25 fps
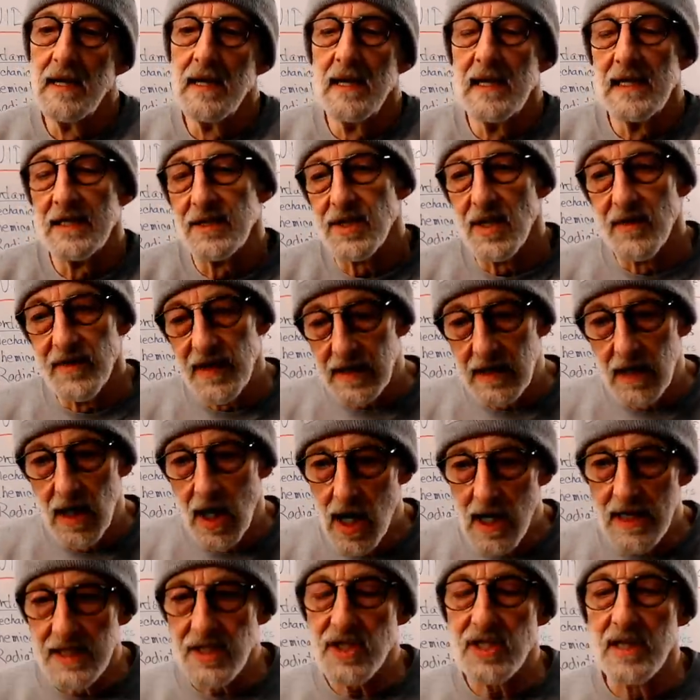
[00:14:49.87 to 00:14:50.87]
And so the
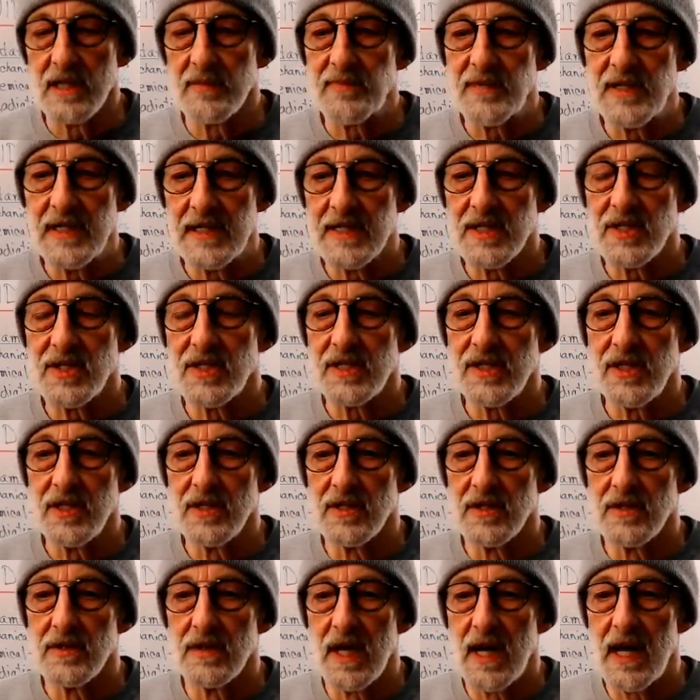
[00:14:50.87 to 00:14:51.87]
concept is that
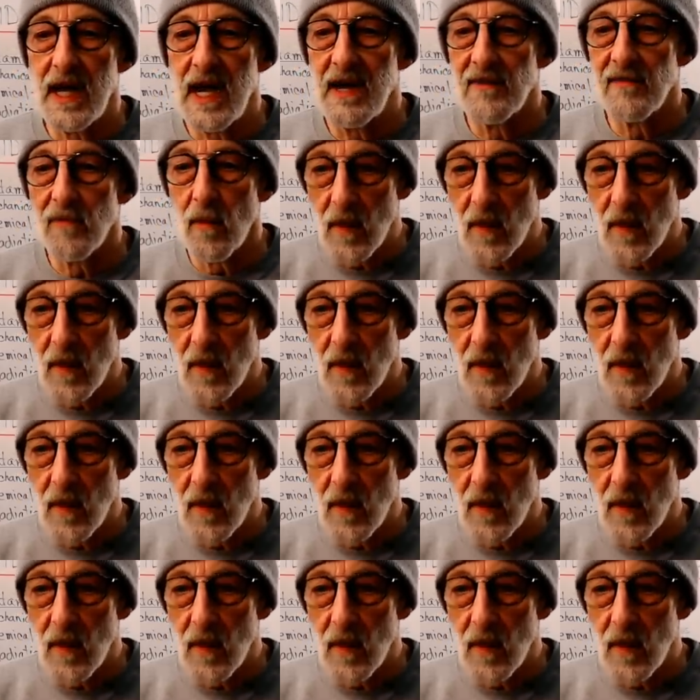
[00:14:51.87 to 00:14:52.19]
you'll have